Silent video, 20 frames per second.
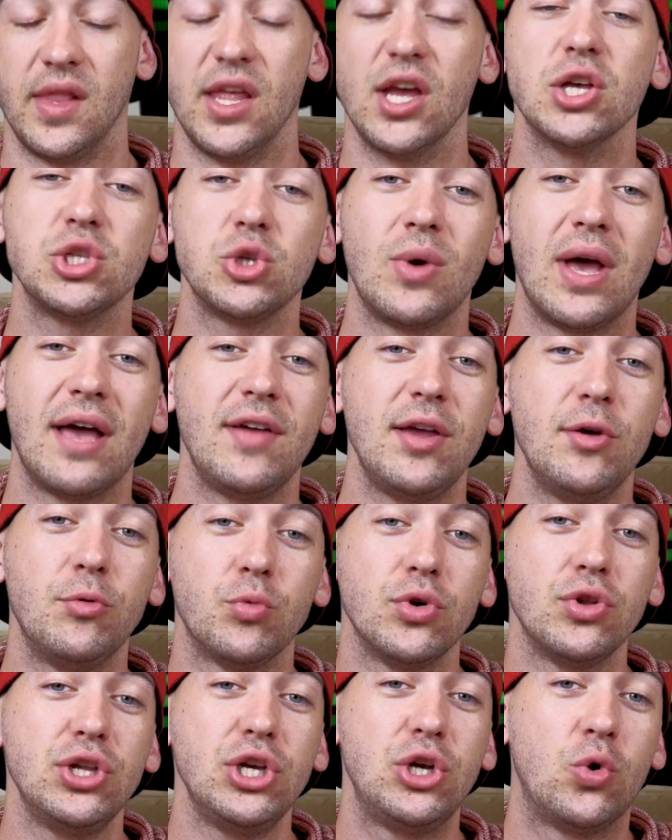They also have a
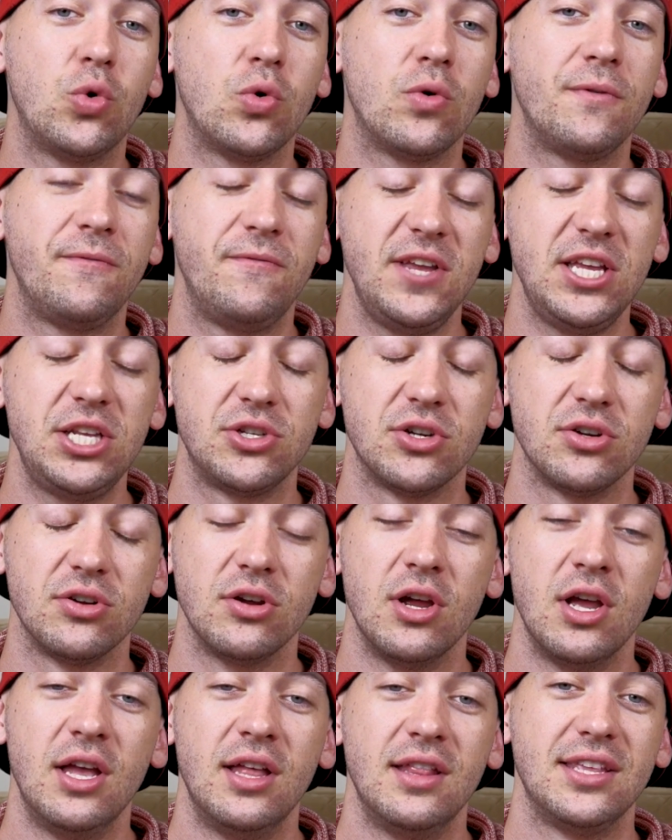really cool
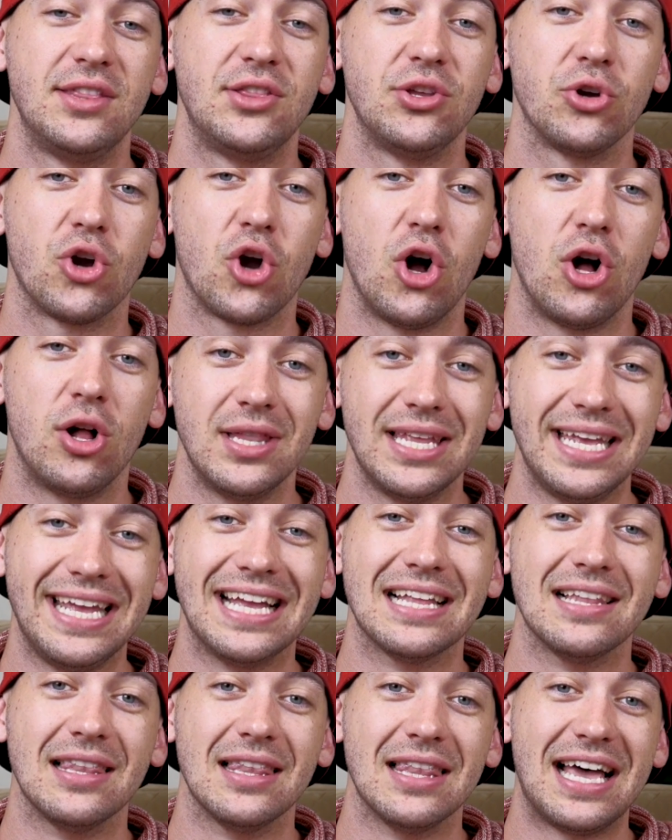feature that they're
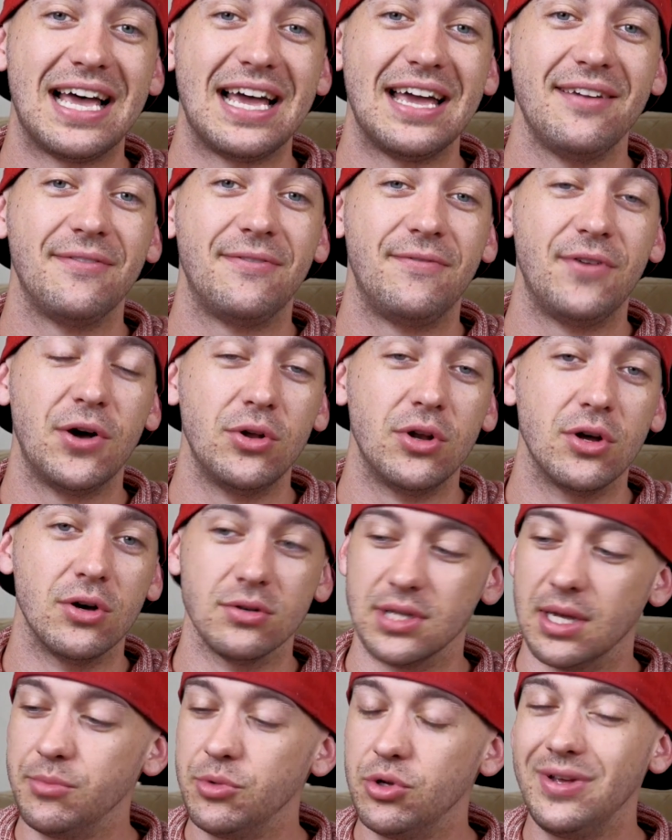calling live
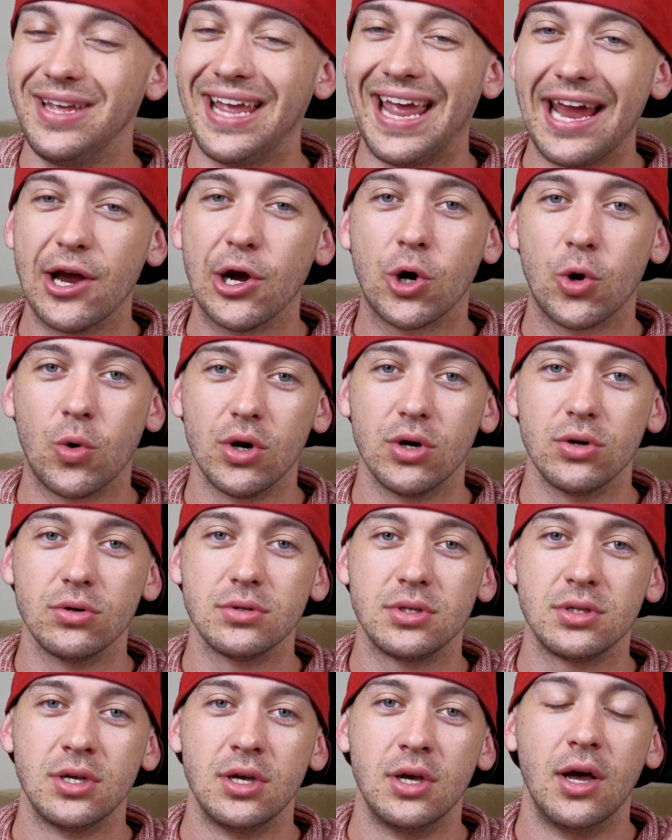photos. I'm doing air
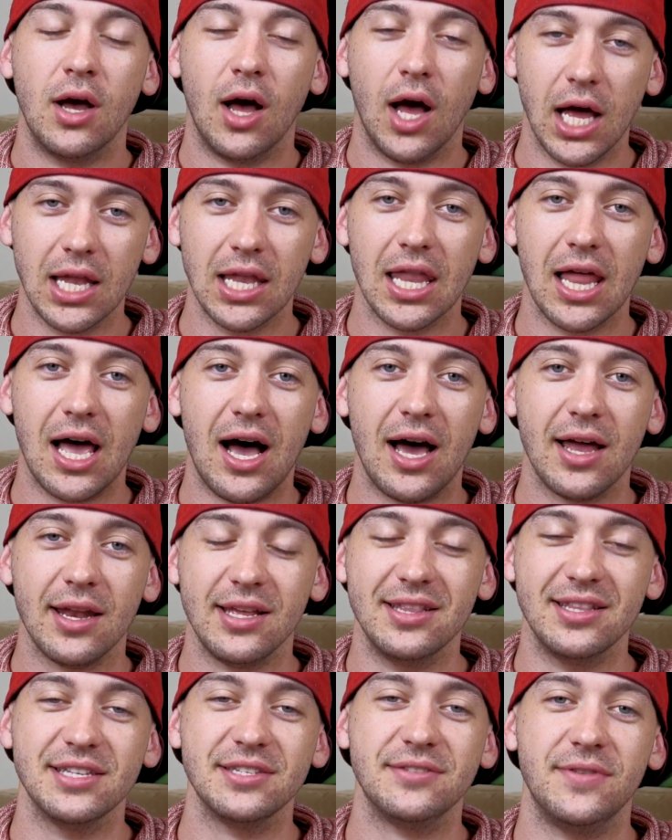quotes a lot
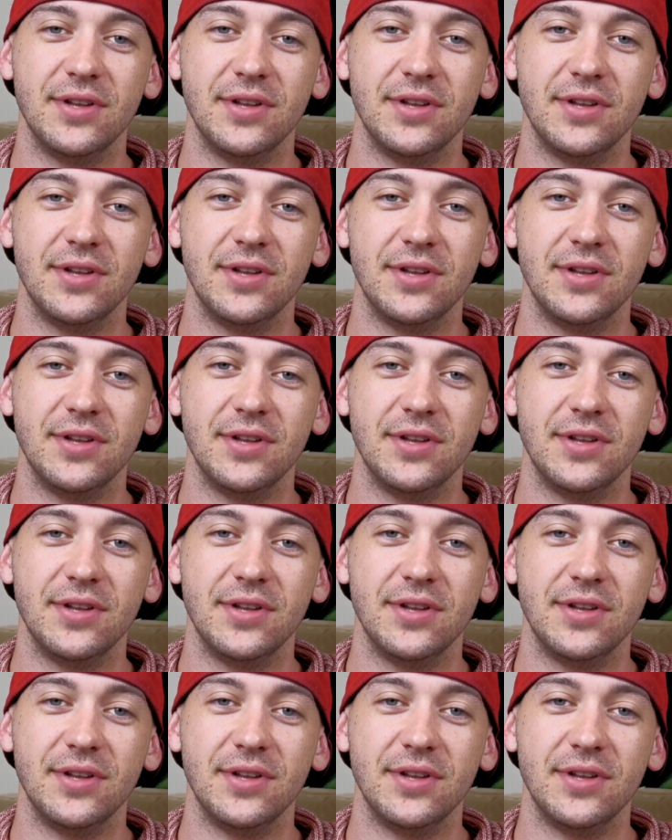in this